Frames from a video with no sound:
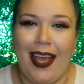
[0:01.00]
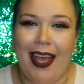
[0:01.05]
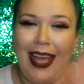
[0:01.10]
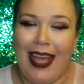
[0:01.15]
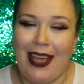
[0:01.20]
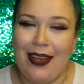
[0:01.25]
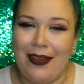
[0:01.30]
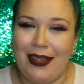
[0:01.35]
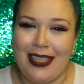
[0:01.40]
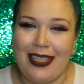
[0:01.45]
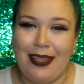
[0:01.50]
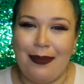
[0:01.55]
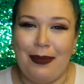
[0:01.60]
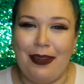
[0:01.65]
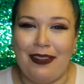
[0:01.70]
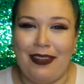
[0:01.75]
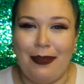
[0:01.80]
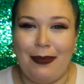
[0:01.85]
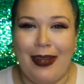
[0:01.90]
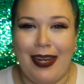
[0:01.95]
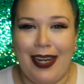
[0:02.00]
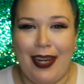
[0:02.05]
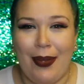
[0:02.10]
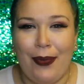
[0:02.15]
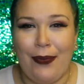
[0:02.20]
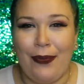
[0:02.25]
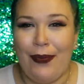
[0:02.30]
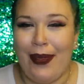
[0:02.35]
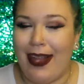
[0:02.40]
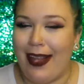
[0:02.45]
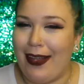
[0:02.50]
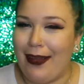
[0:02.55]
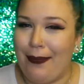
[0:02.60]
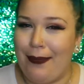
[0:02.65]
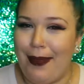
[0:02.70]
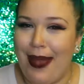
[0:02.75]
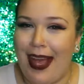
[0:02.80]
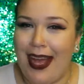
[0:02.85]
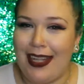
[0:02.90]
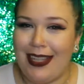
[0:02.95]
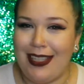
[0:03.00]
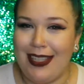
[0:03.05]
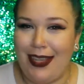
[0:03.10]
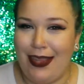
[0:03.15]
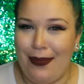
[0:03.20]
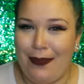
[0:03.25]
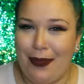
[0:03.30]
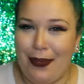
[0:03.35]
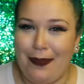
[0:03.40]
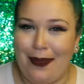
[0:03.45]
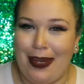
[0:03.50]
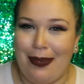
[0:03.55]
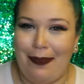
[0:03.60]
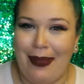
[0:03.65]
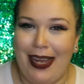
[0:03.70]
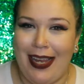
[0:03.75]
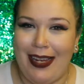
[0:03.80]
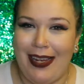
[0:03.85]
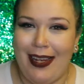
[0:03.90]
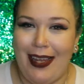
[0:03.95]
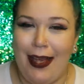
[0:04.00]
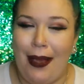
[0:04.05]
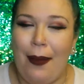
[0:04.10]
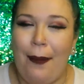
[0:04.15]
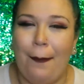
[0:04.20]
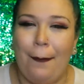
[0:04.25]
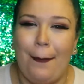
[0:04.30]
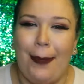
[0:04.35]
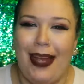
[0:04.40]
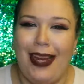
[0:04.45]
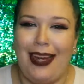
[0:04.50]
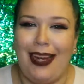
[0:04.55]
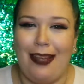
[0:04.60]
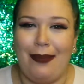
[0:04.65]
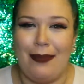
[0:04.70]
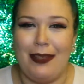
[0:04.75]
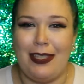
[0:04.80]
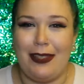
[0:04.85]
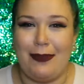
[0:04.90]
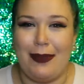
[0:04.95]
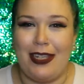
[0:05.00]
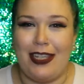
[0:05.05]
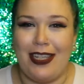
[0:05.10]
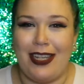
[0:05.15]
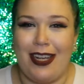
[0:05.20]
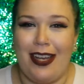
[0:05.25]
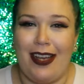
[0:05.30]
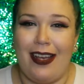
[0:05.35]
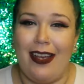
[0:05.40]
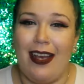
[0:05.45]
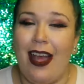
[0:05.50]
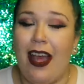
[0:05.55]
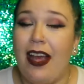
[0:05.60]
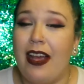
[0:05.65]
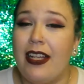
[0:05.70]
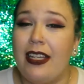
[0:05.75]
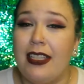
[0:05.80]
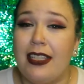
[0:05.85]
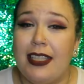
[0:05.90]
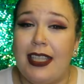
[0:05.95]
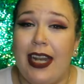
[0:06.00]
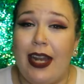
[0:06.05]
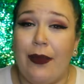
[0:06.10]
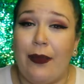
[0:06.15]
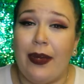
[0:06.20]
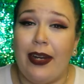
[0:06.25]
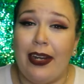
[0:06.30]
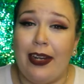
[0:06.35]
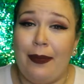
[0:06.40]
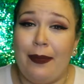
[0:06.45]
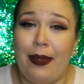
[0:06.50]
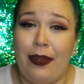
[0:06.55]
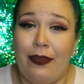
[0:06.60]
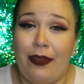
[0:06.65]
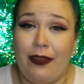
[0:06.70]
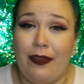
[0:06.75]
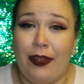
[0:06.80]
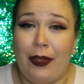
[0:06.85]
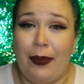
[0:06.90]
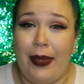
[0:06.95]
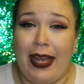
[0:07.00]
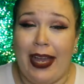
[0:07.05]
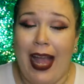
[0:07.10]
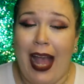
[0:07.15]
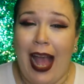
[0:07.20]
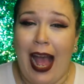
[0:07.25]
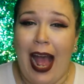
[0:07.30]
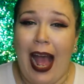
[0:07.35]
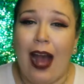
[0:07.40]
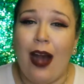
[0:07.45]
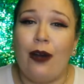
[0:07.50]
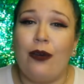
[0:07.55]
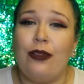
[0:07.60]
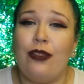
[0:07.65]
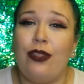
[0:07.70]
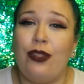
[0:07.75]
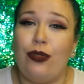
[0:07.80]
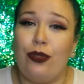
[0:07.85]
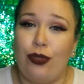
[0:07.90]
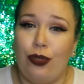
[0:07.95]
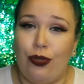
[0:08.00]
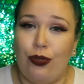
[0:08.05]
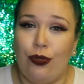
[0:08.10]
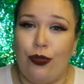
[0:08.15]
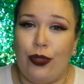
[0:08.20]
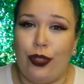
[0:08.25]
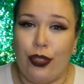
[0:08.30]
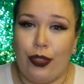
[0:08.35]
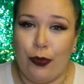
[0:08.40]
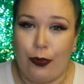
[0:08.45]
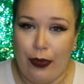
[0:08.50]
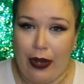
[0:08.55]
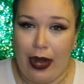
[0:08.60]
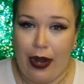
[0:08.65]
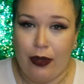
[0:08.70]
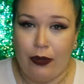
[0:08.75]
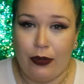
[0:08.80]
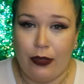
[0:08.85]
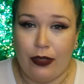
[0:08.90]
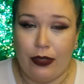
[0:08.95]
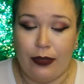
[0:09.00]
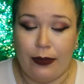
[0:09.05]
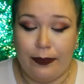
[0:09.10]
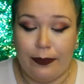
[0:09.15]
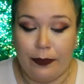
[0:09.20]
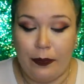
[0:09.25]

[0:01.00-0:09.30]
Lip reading: Hey, what's up everybody? Welcome back to the Mermaid Panda. My name is Mishka. Today we're going to be reviewing how to do your brows.